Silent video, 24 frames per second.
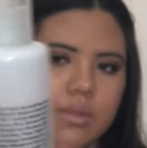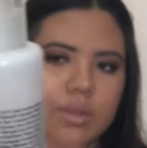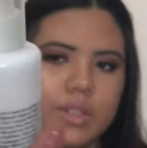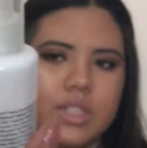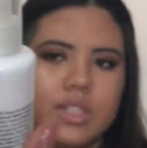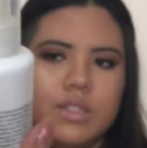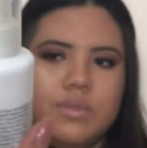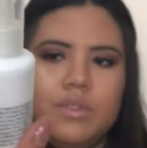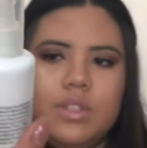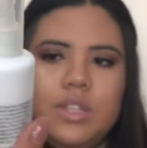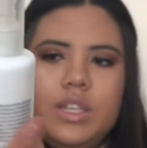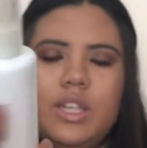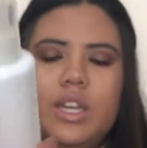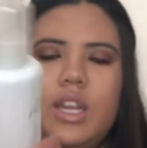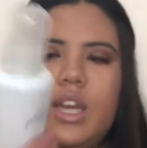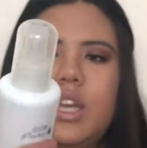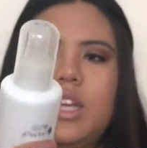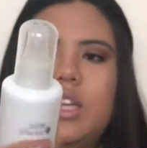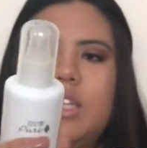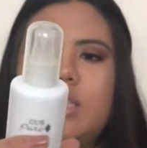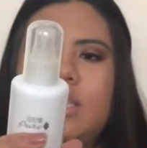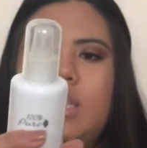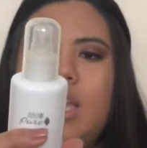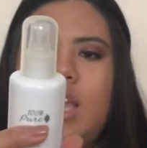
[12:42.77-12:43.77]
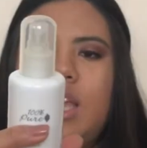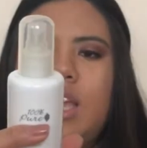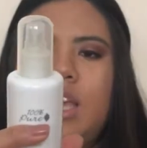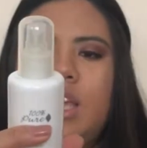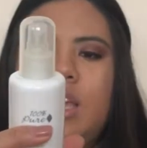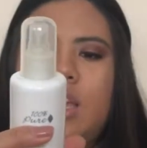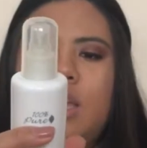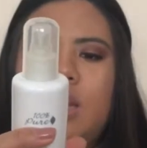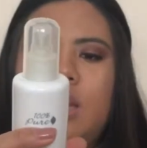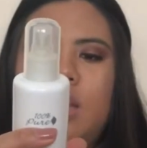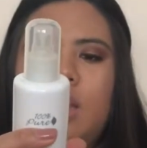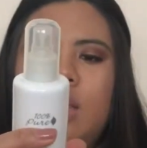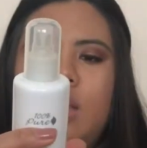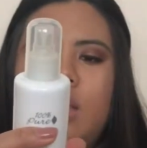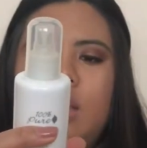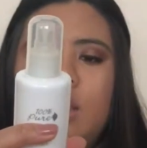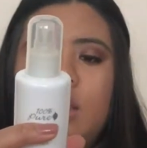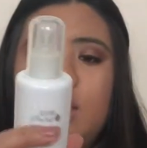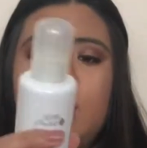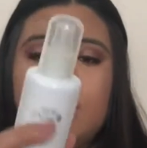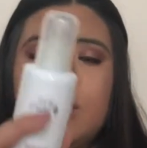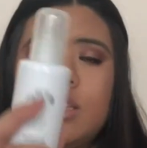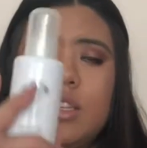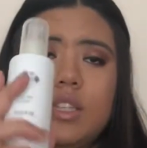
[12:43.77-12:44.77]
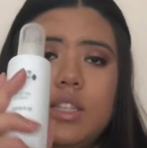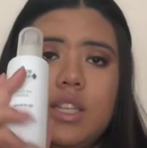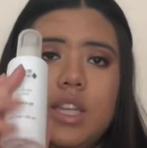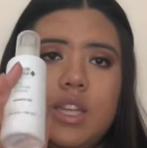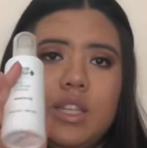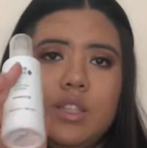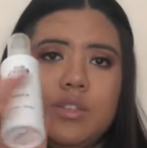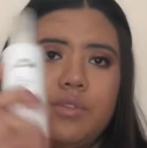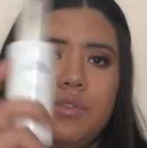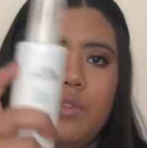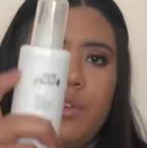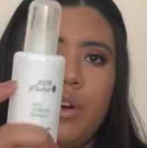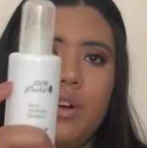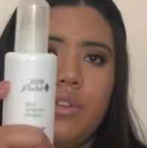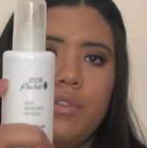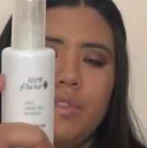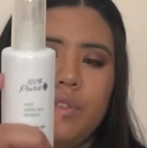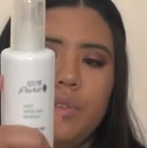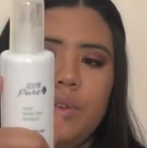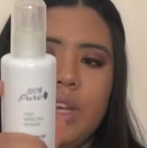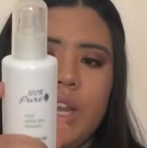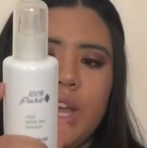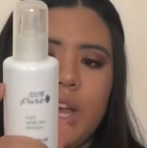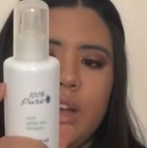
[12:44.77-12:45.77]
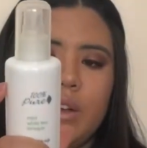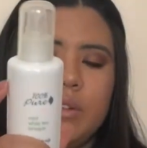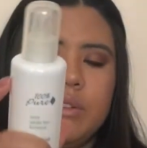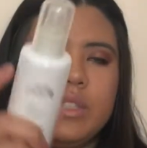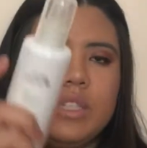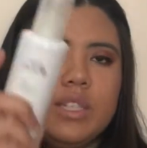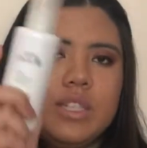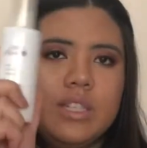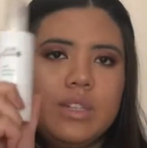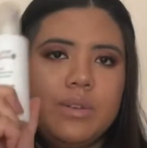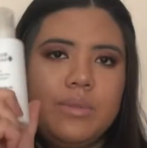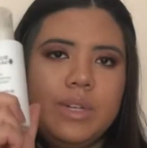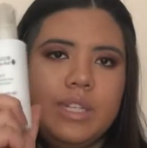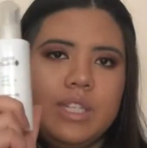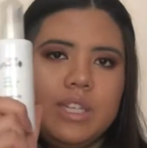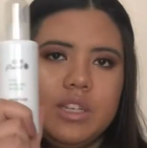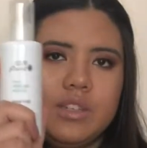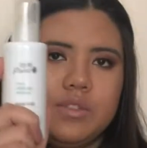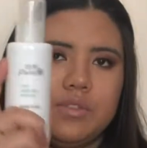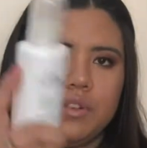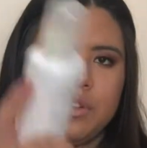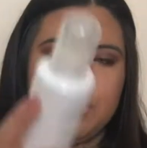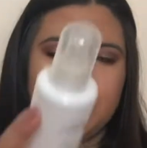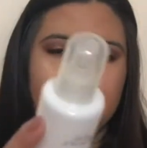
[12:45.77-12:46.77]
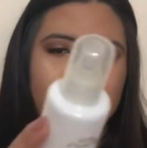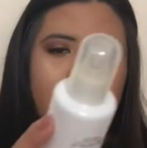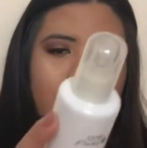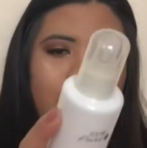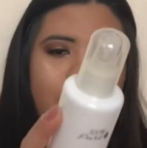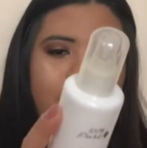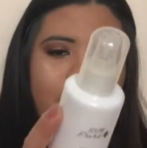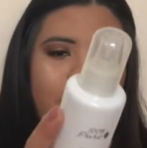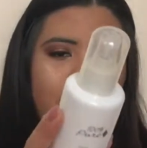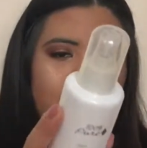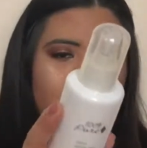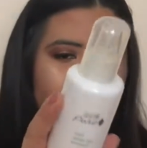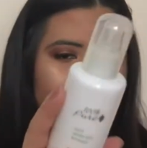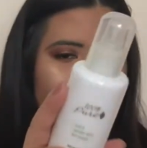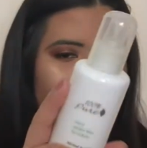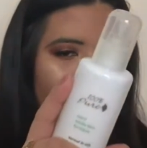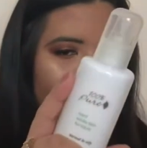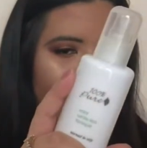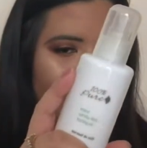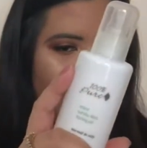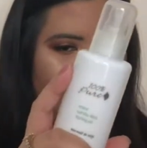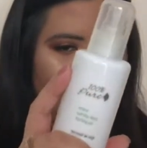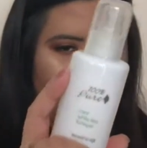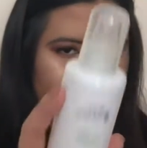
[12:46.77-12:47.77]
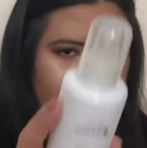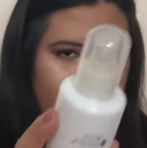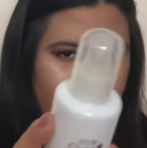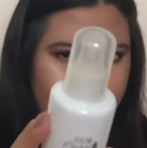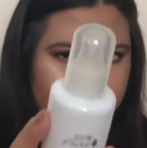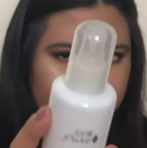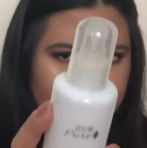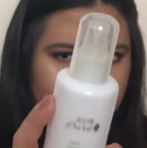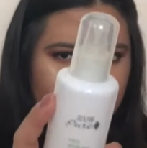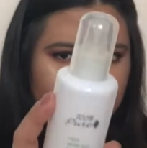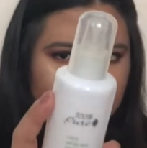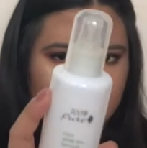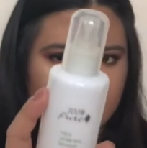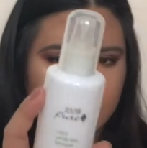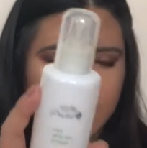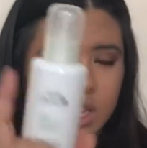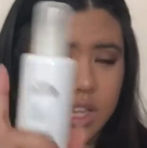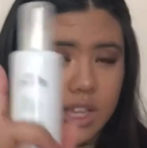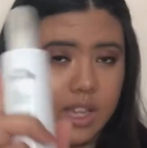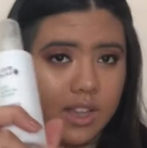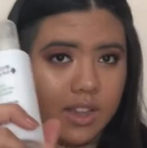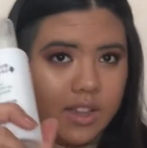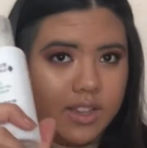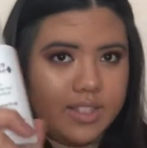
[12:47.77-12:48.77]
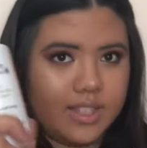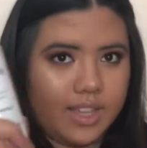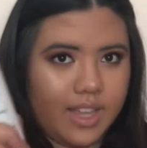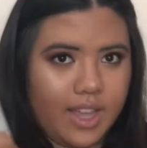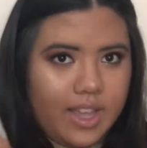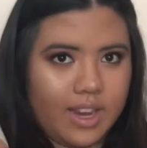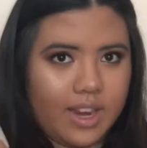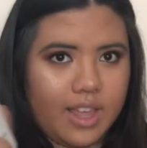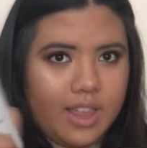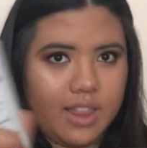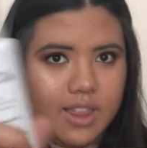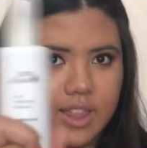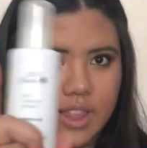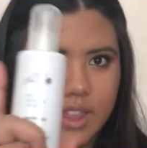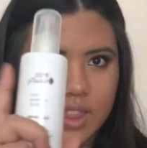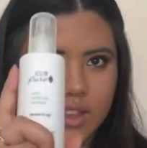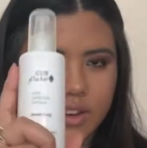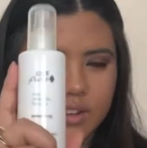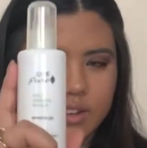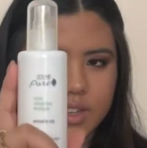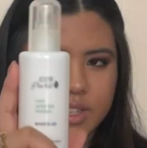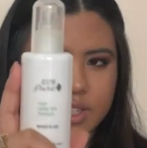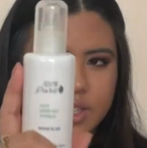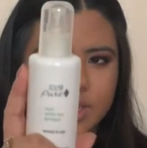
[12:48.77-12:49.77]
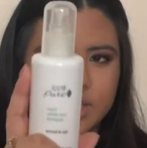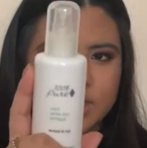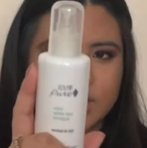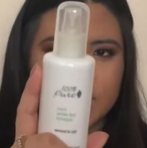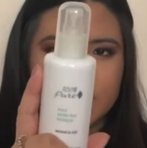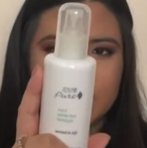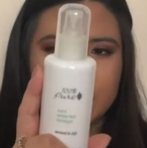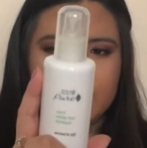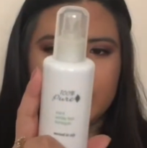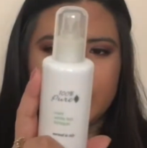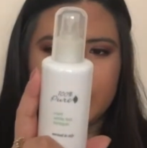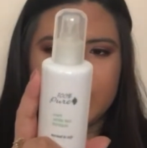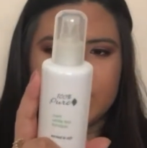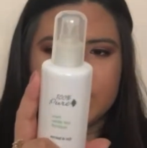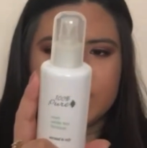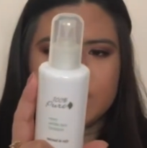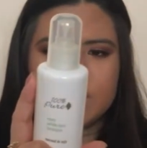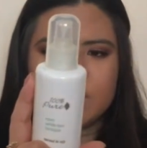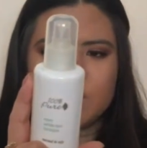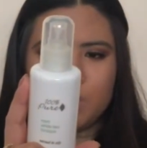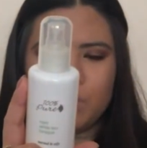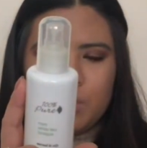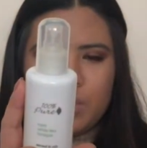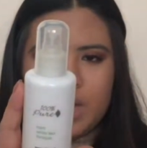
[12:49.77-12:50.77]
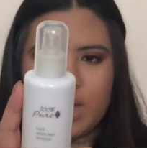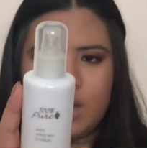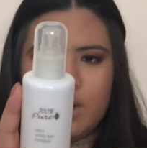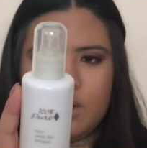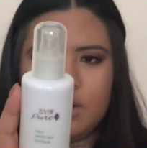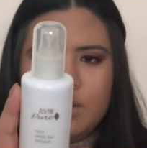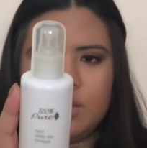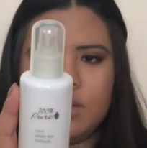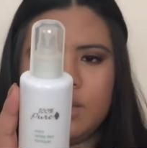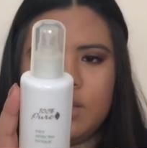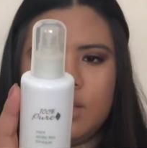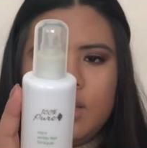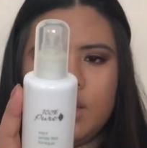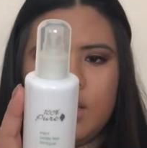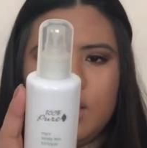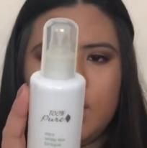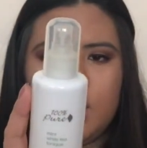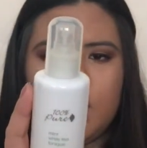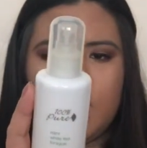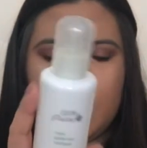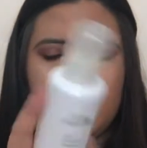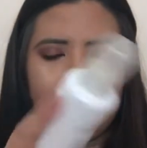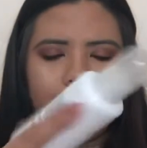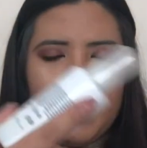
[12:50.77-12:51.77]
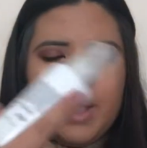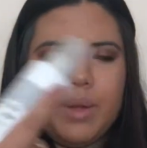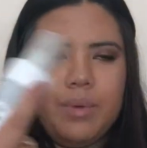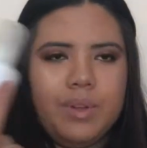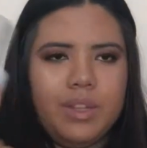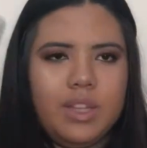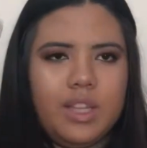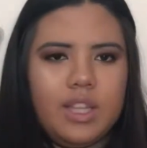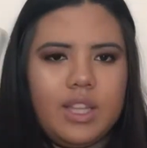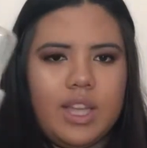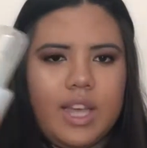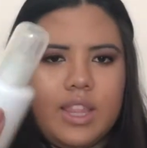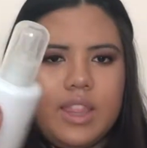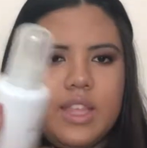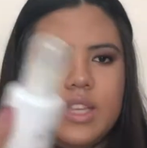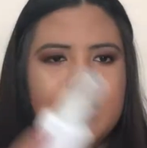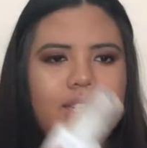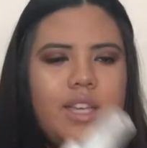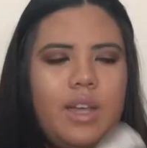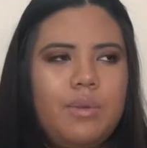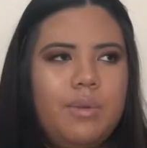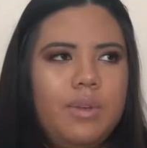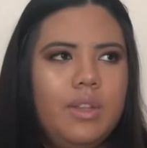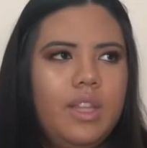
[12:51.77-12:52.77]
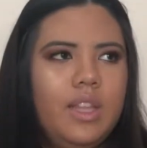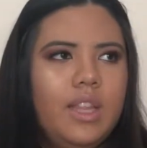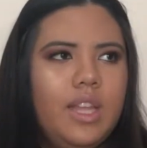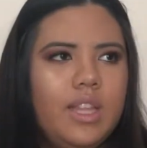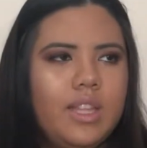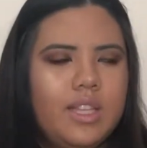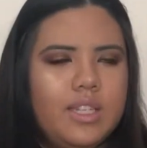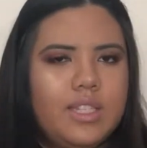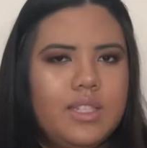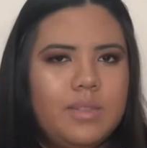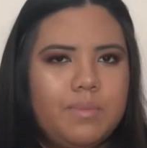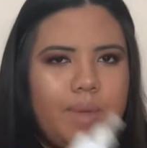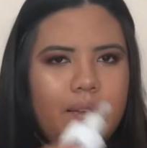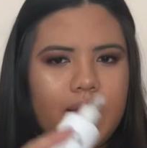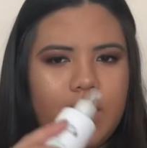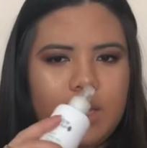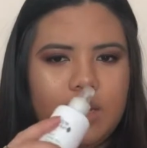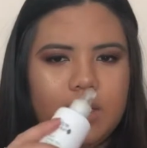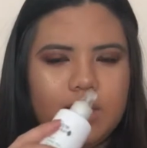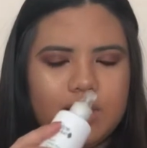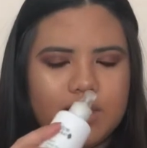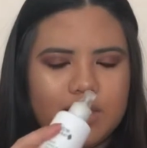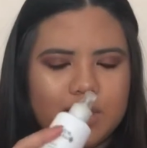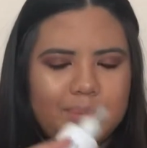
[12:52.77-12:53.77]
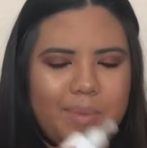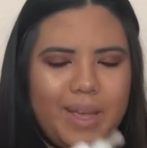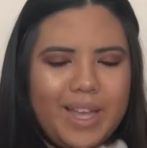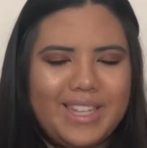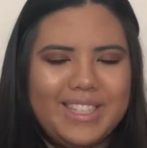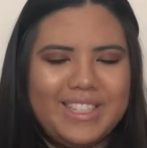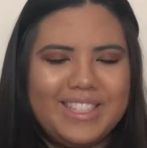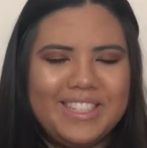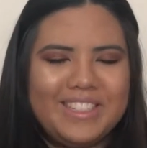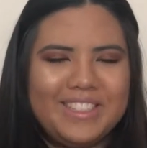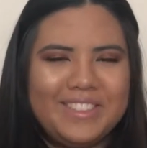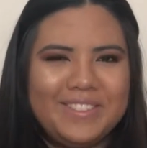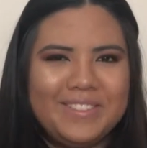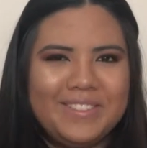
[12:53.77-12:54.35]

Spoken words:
which is really nice, and this contains 4 fluid ounces. It retails for $30, but I got it for $15 because, again, I think they're discontinuing this as well. I really like this. I really like the scent.